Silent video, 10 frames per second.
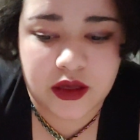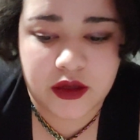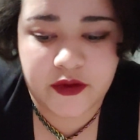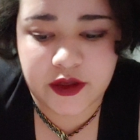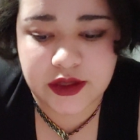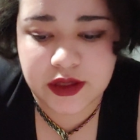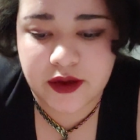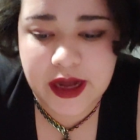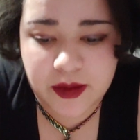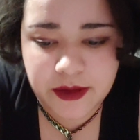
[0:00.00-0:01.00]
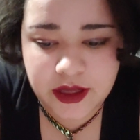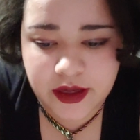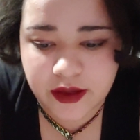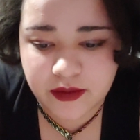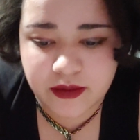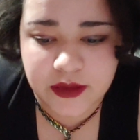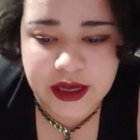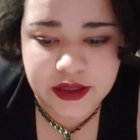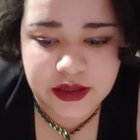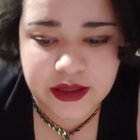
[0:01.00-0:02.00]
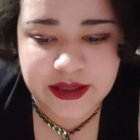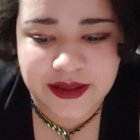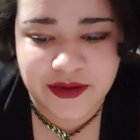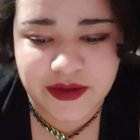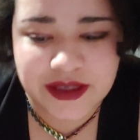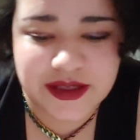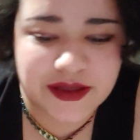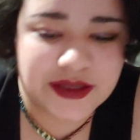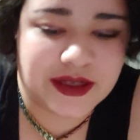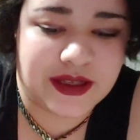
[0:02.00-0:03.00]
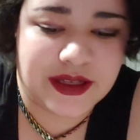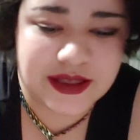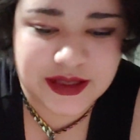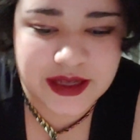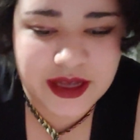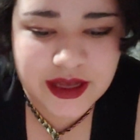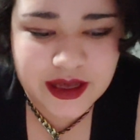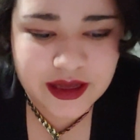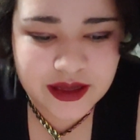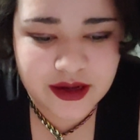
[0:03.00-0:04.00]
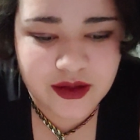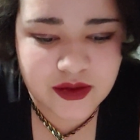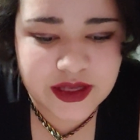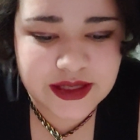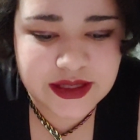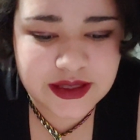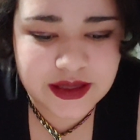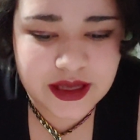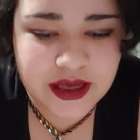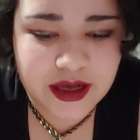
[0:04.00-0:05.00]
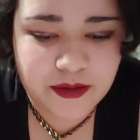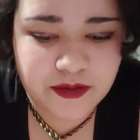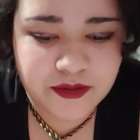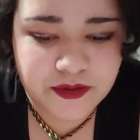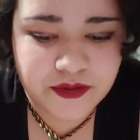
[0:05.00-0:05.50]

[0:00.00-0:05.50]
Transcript: I feel so happy. I actually did research on this, and I'll list the